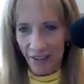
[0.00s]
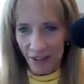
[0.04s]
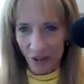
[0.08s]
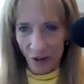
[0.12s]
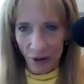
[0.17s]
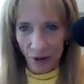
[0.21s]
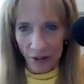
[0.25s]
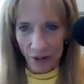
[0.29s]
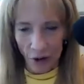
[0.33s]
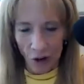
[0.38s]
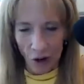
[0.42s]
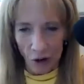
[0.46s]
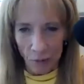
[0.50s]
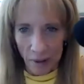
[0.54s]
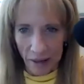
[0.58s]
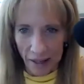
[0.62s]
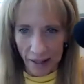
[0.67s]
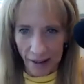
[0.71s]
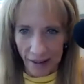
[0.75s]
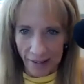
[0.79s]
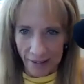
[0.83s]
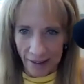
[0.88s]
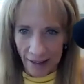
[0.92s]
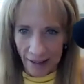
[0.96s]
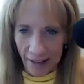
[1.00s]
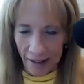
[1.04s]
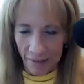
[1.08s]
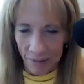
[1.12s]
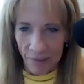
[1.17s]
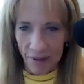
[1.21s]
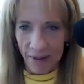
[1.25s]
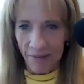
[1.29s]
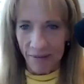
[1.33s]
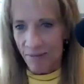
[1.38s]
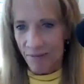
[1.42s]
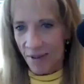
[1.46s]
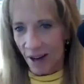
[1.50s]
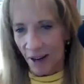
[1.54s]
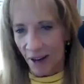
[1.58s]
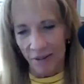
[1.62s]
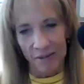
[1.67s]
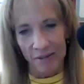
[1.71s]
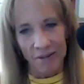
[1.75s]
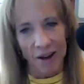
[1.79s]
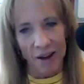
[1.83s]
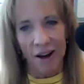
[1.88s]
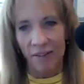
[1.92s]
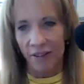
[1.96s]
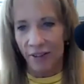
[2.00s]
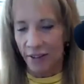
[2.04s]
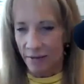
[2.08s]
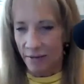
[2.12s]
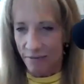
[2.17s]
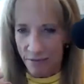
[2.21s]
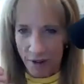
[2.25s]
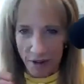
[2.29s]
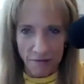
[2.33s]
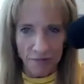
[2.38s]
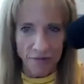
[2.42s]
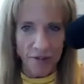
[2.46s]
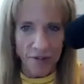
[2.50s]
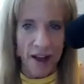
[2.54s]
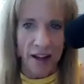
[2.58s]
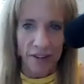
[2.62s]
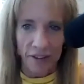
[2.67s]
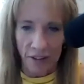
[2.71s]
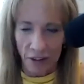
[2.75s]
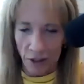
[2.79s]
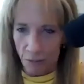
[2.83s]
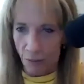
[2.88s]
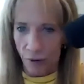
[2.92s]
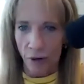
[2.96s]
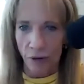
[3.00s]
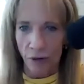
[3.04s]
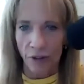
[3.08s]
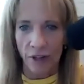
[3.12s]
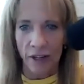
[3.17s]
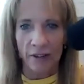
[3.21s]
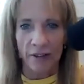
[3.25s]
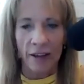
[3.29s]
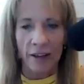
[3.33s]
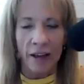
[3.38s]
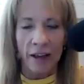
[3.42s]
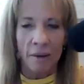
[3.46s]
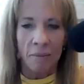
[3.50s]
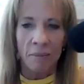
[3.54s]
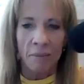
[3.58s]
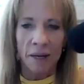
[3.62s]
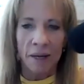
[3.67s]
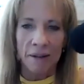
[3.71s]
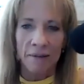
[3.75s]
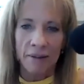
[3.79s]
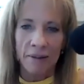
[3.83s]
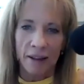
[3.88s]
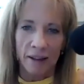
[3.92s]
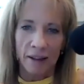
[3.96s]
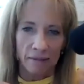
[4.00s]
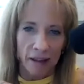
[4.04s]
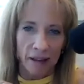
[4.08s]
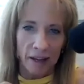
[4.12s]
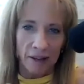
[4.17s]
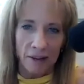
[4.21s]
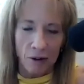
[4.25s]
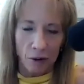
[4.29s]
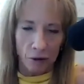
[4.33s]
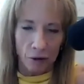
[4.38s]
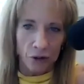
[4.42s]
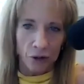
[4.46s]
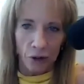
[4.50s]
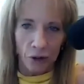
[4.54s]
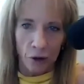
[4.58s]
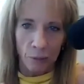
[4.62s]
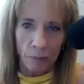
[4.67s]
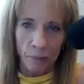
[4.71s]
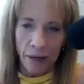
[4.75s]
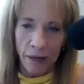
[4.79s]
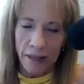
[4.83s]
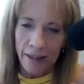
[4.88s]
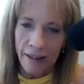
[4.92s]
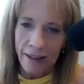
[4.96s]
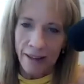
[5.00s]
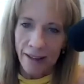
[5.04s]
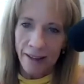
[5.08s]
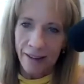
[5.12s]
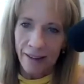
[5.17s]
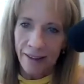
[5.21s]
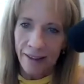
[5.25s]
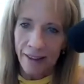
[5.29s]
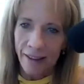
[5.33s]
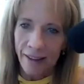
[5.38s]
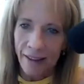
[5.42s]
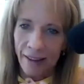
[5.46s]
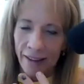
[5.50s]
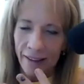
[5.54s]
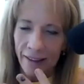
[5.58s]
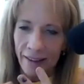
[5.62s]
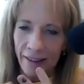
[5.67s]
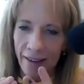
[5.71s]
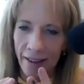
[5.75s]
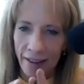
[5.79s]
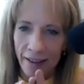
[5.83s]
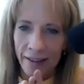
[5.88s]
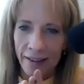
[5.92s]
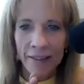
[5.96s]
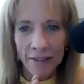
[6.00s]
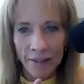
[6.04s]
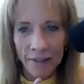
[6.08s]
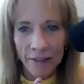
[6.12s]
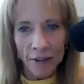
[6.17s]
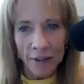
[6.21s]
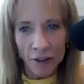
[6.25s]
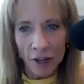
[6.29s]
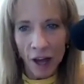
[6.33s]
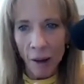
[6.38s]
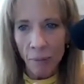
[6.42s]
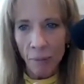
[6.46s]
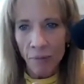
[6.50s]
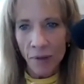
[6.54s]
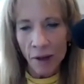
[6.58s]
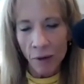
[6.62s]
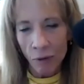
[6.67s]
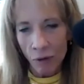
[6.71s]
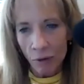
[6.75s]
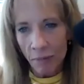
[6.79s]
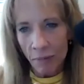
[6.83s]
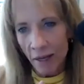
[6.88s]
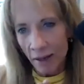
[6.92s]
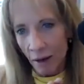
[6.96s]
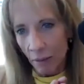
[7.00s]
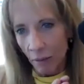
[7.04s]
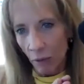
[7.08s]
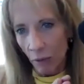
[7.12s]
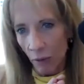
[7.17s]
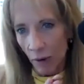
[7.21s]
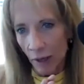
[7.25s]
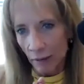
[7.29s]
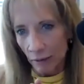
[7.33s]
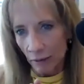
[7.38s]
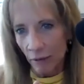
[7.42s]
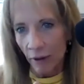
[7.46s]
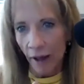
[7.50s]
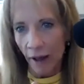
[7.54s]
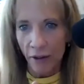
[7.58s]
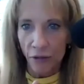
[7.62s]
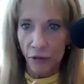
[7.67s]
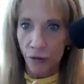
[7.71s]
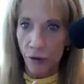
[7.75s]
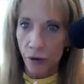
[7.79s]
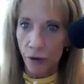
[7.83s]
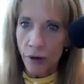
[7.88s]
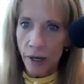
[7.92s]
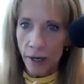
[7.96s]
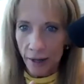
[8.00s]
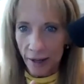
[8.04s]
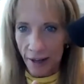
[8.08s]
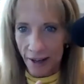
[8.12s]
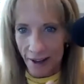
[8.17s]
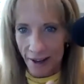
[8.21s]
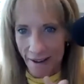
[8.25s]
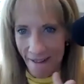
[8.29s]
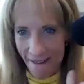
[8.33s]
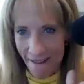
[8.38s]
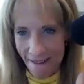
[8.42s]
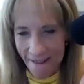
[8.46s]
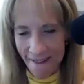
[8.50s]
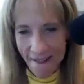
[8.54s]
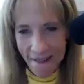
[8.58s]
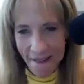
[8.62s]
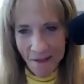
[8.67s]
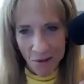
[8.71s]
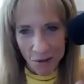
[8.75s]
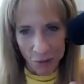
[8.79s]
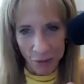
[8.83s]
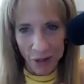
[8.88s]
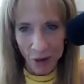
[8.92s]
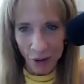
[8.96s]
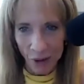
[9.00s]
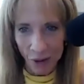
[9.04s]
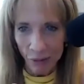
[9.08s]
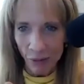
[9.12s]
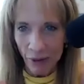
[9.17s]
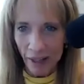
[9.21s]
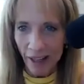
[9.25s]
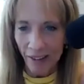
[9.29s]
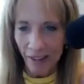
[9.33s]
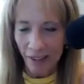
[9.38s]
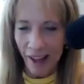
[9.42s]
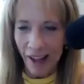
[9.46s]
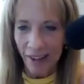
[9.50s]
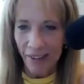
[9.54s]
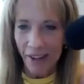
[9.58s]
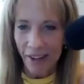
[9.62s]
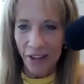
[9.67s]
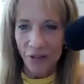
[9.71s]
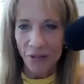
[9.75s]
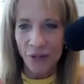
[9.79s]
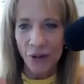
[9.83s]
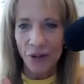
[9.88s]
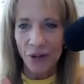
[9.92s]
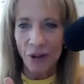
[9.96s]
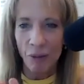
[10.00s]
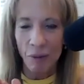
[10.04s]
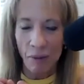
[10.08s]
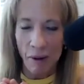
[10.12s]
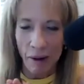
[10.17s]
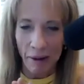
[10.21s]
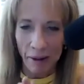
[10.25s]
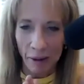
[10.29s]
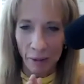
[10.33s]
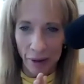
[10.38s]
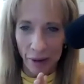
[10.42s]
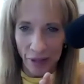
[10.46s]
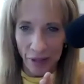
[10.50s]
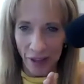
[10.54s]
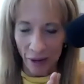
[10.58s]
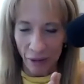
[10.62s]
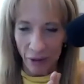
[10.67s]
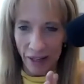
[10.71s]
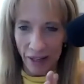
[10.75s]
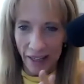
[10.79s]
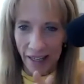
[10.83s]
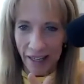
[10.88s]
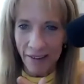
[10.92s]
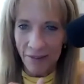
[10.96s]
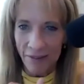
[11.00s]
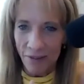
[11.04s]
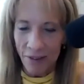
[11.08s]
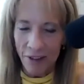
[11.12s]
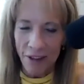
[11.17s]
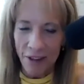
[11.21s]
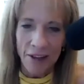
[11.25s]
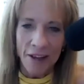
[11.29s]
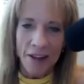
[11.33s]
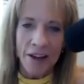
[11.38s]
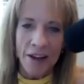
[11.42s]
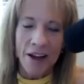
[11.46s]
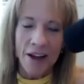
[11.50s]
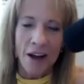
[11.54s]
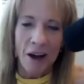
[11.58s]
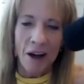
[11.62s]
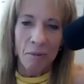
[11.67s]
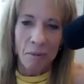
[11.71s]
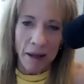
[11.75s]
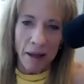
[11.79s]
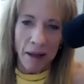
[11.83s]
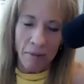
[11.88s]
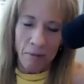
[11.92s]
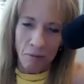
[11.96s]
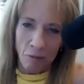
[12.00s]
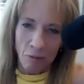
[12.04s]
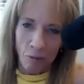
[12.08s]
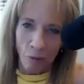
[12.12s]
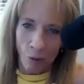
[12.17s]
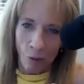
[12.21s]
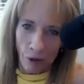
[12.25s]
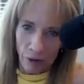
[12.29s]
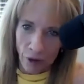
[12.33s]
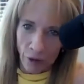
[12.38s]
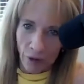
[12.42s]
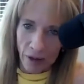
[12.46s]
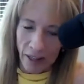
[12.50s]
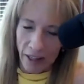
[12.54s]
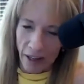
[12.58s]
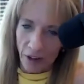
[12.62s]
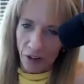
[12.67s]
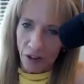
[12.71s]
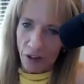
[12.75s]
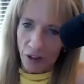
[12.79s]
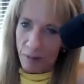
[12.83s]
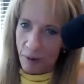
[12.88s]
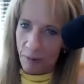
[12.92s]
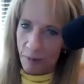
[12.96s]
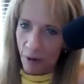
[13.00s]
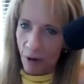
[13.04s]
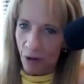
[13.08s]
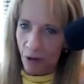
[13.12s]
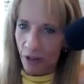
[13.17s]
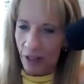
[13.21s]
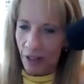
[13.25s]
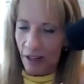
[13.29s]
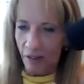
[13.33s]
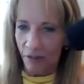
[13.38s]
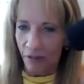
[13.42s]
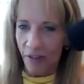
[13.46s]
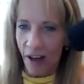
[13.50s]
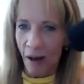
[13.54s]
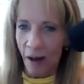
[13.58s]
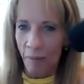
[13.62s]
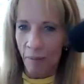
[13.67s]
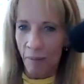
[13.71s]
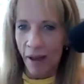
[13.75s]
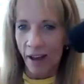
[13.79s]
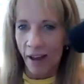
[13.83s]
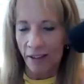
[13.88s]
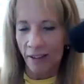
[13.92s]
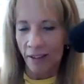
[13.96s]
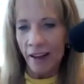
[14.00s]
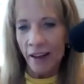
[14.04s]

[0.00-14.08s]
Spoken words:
always hard because, obviously good fats, good proteins, but, and no sugar, but the top thing would be, number 1, less food. we need a lot less food than we think we need. And what you're eating should be protein and fat based.